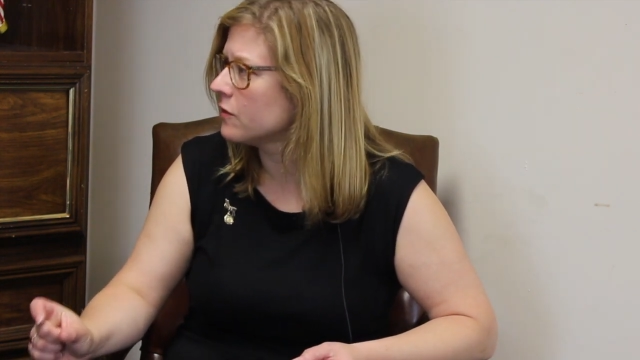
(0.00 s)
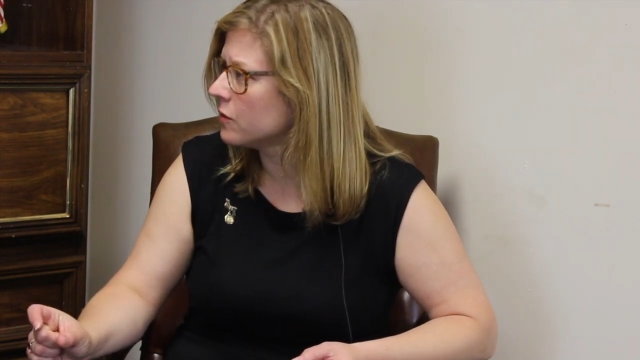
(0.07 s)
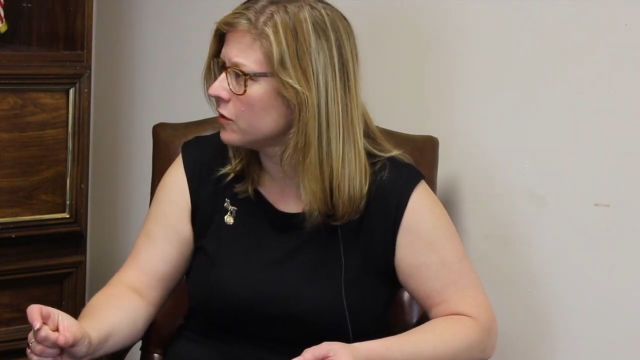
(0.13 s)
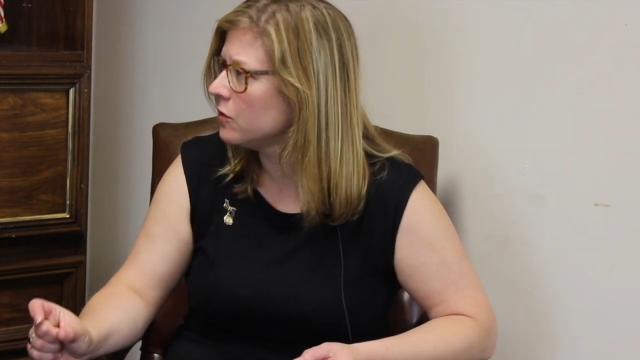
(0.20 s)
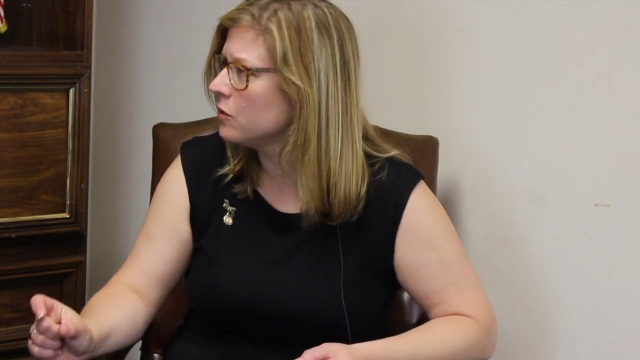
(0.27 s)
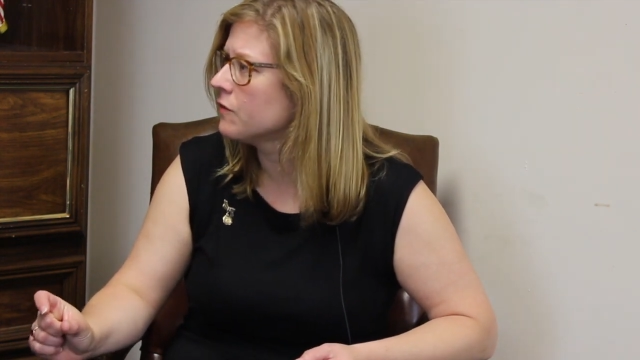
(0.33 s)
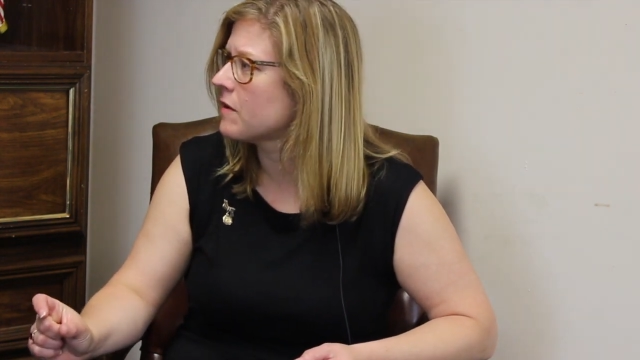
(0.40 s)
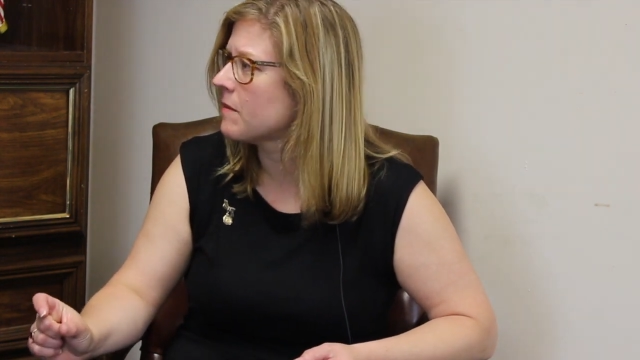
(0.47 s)

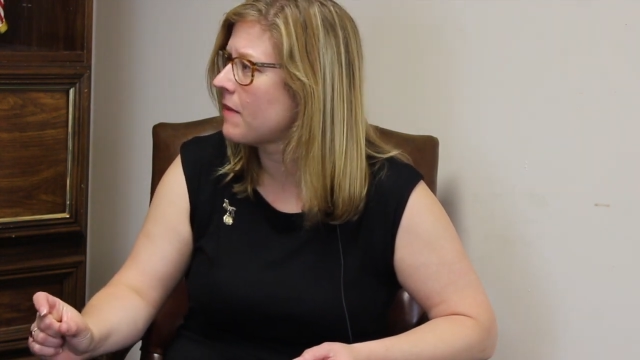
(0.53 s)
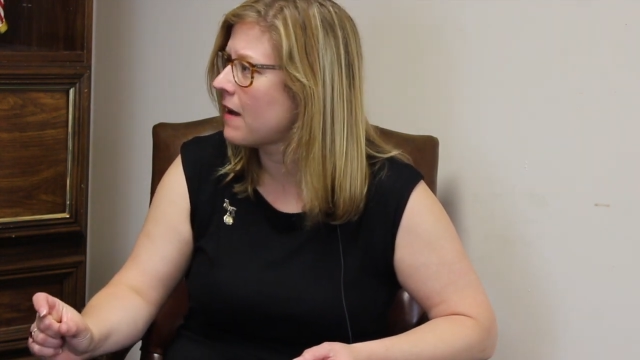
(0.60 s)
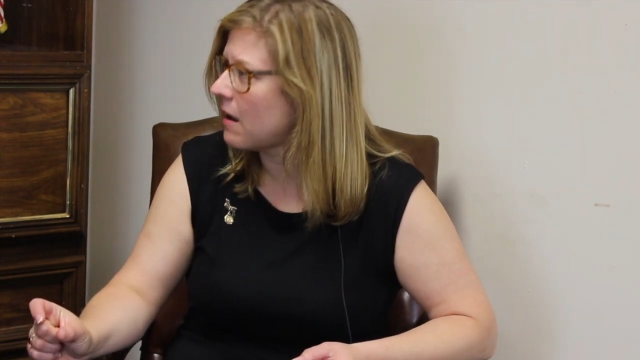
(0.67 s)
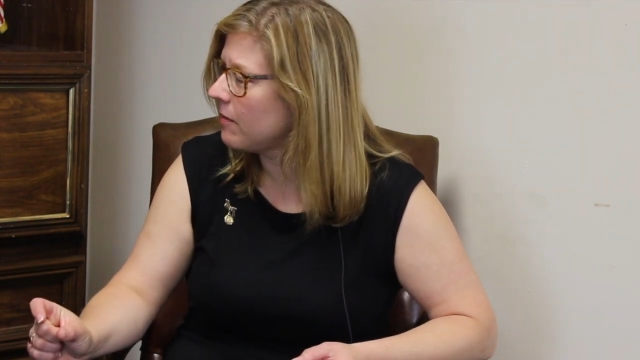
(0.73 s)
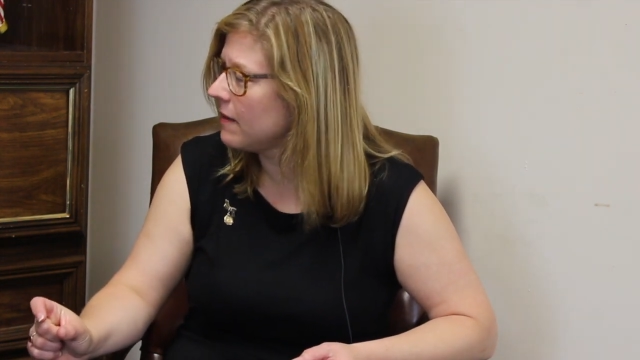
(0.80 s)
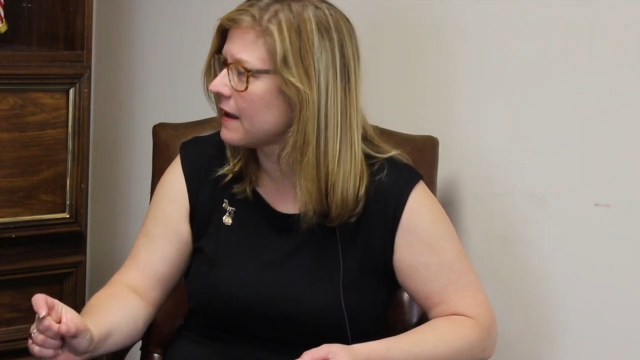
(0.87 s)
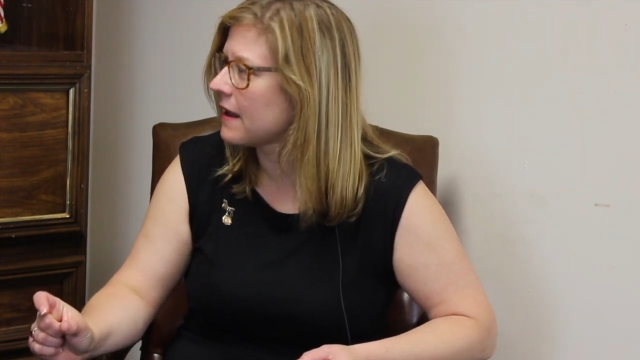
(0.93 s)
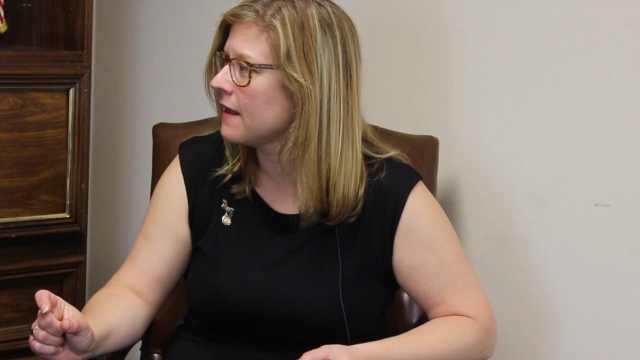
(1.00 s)
two
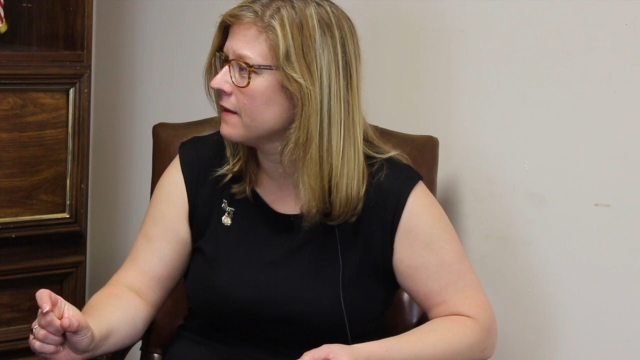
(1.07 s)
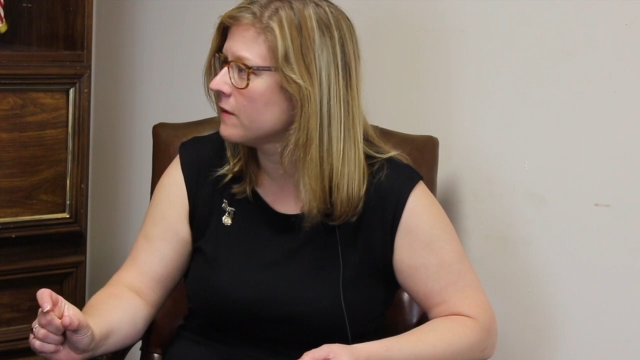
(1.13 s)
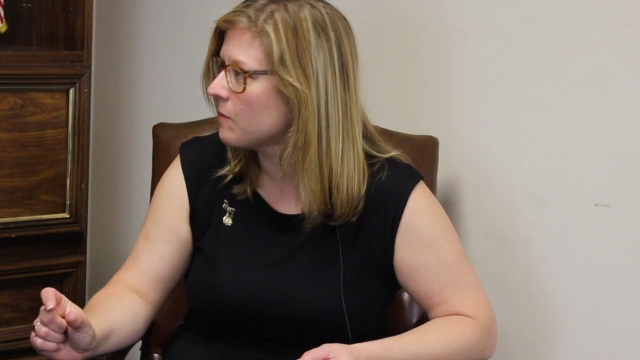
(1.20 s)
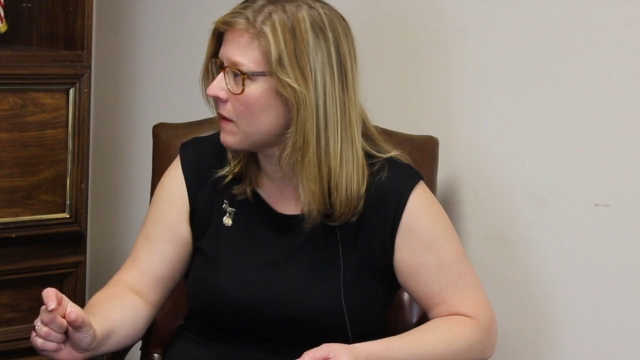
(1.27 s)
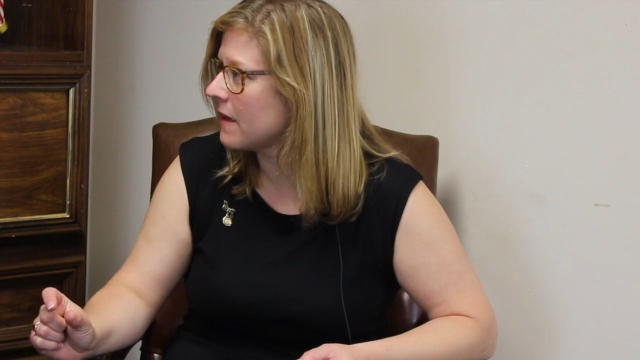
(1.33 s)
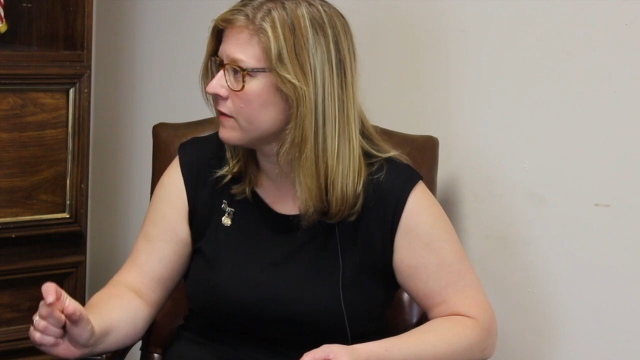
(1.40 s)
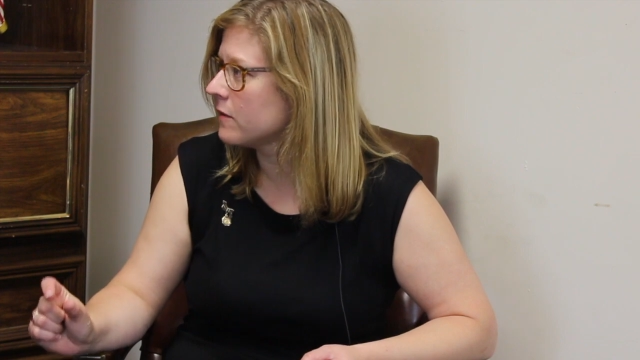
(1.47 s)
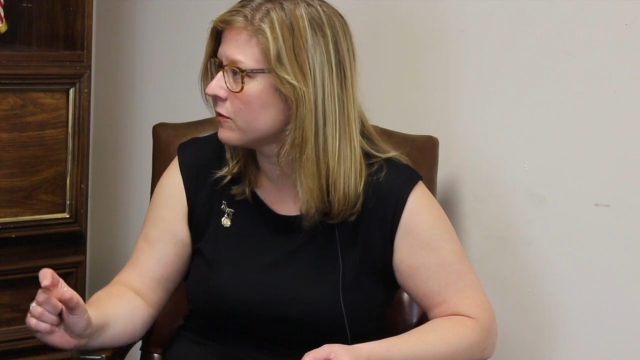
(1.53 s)
Republican
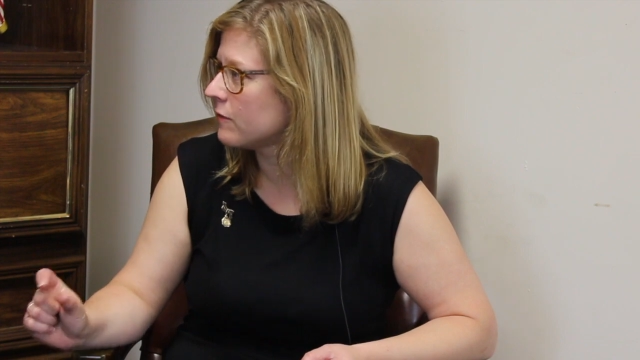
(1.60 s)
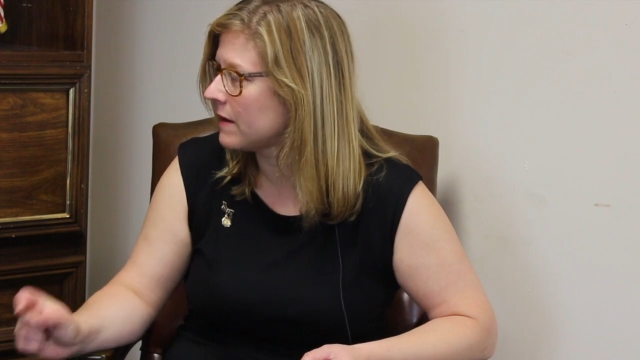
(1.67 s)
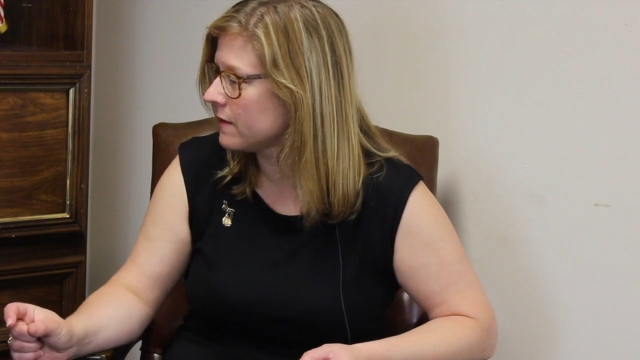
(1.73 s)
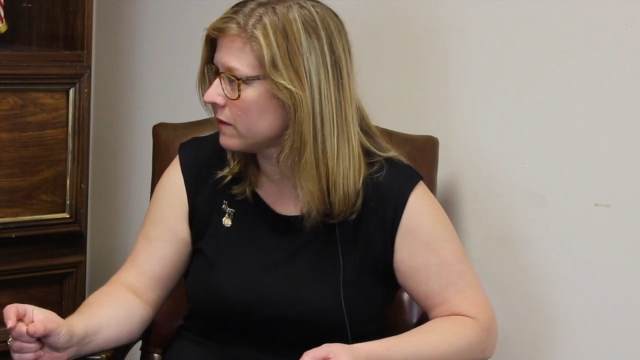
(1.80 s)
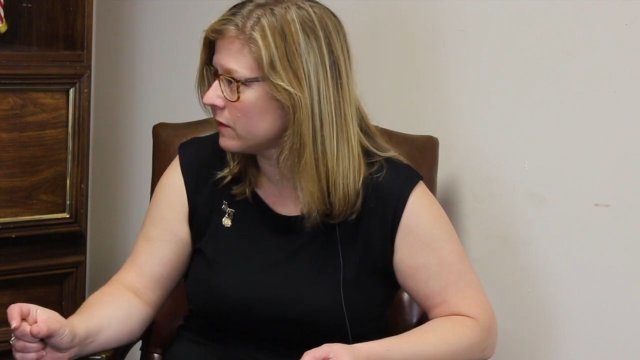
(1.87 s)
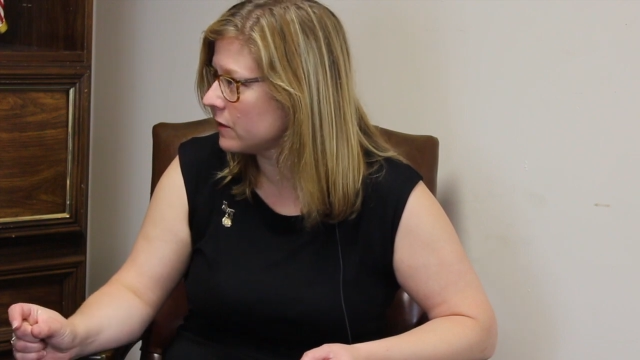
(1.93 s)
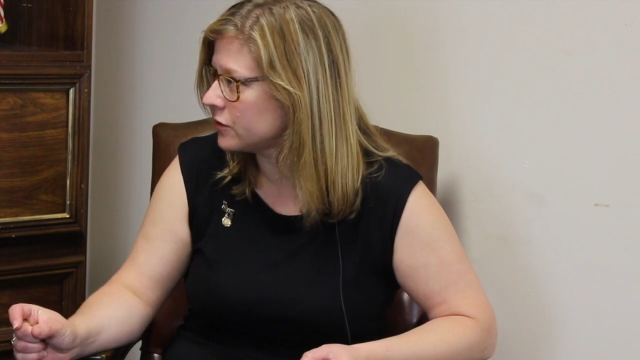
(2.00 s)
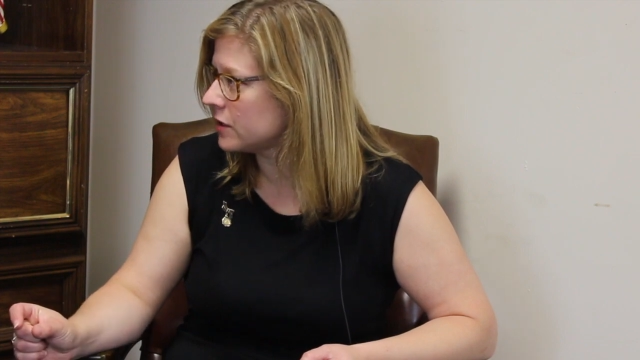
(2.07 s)
sponsored
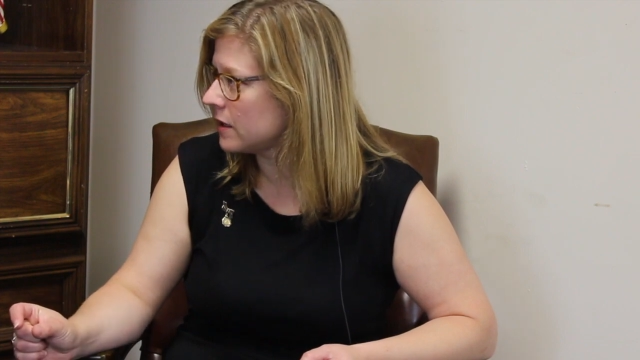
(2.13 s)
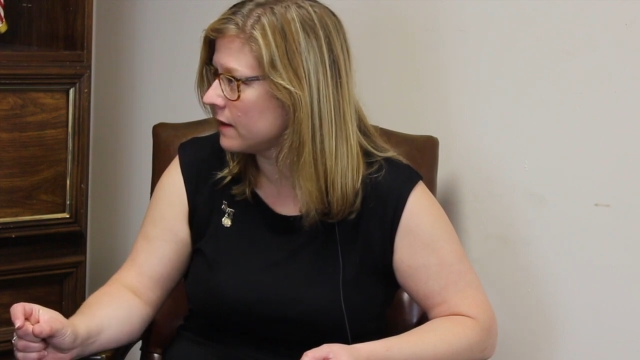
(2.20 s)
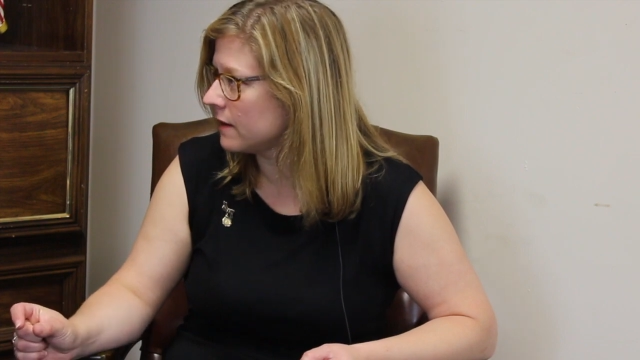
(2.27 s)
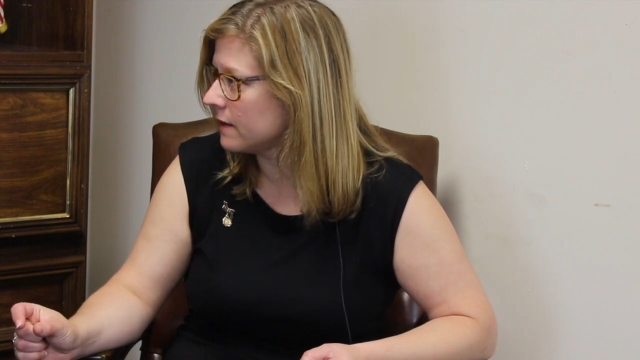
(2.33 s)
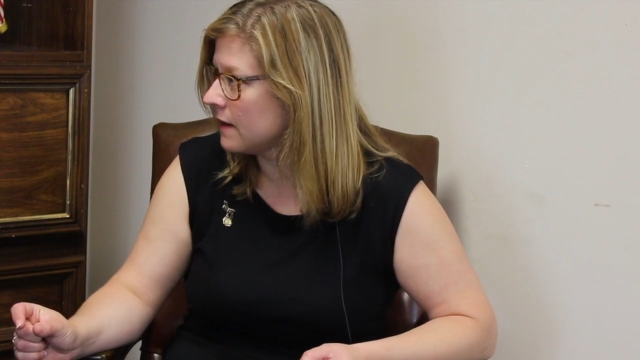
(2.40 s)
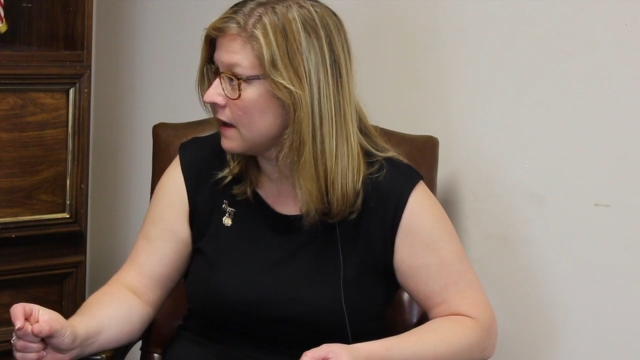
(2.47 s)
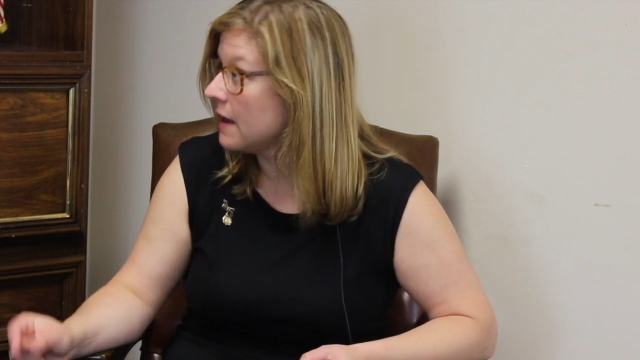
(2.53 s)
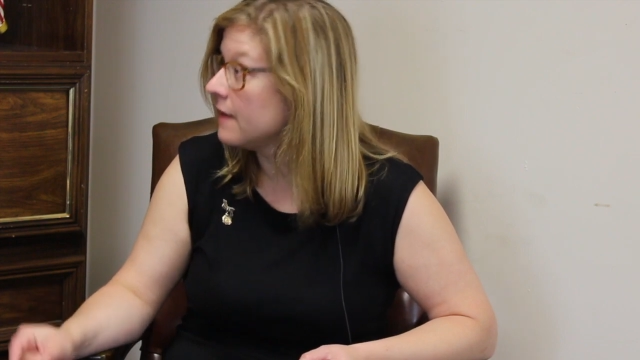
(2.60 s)
resolutions